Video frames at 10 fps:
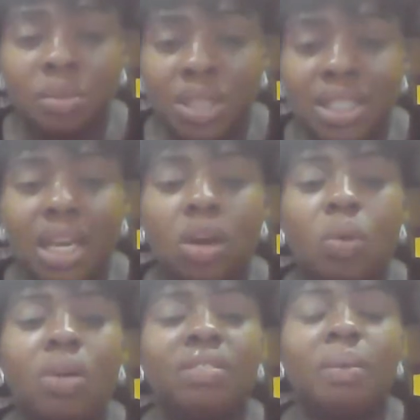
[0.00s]
a mistake
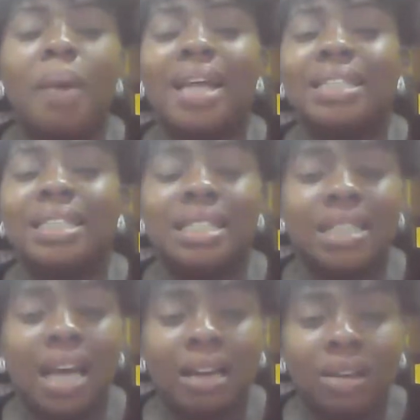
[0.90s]
on one of the
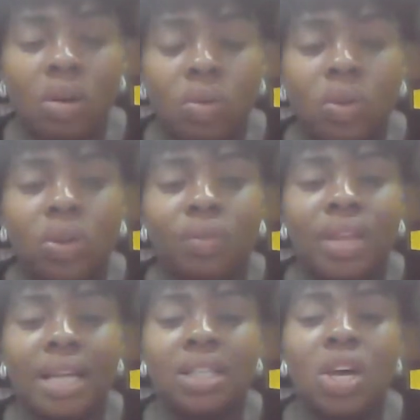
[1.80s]
parties and all of
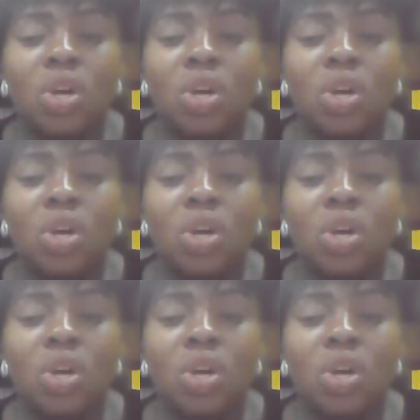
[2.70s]
that.